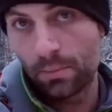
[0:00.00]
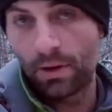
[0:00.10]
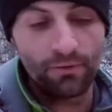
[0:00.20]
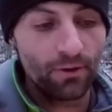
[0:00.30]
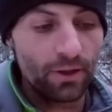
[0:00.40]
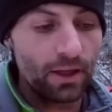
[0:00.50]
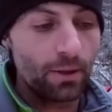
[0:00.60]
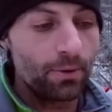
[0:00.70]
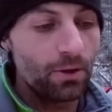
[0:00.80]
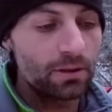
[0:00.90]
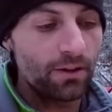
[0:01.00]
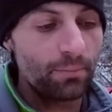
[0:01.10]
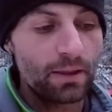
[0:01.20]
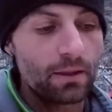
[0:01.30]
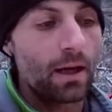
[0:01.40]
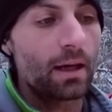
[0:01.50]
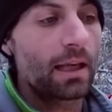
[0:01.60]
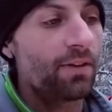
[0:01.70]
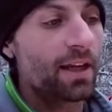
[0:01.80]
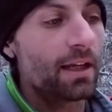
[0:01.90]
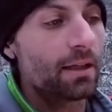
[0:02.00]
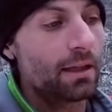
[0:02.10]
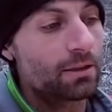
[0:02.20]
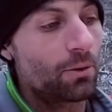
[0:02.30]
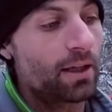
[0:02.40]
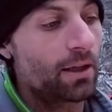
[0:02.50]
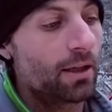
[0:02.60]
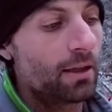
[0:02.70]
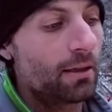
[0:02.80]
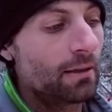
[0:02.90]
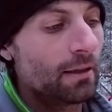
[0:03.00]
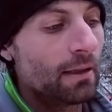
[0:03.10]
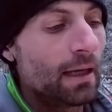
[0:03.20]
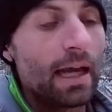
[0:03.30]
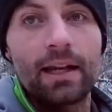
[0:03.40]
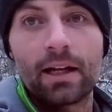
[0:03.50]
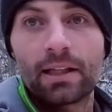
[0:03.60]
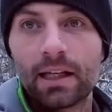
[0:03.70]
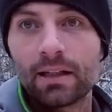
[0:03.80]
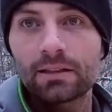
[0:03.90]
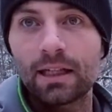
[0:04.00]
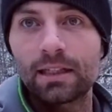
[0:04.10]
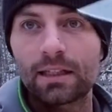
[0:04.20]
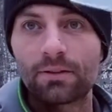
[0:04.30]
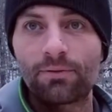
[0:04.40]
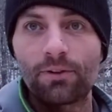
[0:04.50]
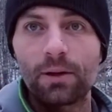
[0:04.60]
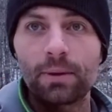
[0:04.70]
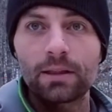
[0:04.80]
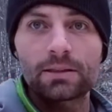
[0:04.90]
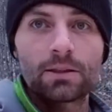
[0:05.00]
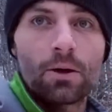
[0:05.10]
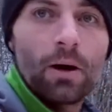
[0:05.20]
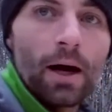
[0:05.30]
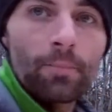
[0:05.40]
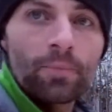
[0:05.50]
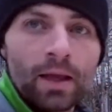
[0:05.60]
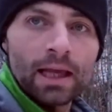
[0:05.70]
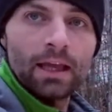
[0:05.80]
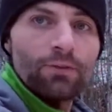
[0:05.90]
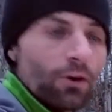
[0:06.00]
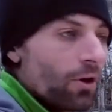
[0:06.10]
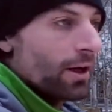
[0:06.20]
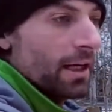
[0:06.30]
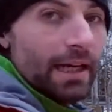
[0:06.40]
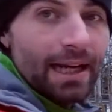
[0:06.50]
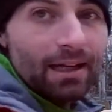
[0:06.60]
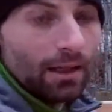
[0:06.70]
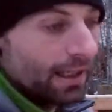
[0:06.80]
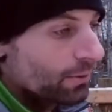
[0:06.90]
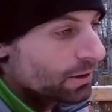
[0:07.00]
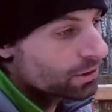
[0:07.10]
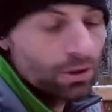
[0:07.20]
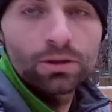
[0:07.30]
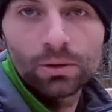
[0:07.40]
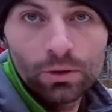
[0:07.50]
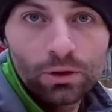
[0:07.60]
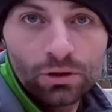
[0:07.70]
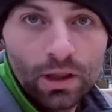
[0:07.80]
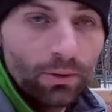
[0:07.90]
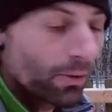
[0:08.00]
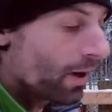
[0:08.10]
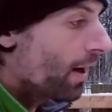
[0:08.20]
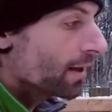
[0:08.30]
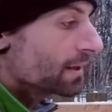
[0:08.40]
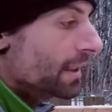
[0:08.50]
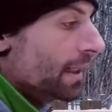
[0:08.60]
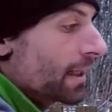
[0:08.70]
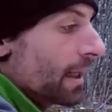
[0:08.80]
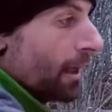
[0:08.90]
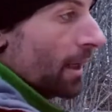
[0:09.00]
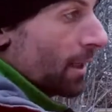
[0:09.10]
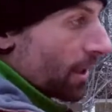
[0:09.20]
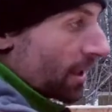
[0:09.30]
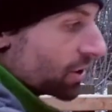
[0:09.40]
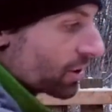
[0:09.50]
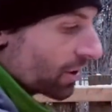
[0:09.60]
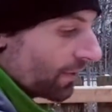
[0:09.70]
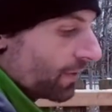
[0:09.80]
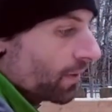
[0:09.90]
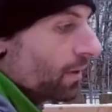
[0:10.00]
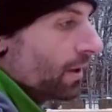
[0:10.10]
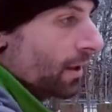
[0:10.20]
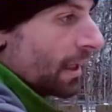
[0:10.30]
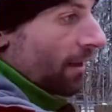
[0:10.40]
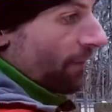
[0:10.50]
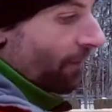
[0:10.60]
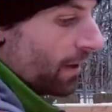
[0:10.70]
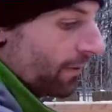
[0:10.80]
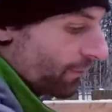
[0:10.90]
but for the abuse I've been giving it, it's quite good. And on the other side you can flip it, so if you're on an incline, which usually we are skiing, you can shovel in front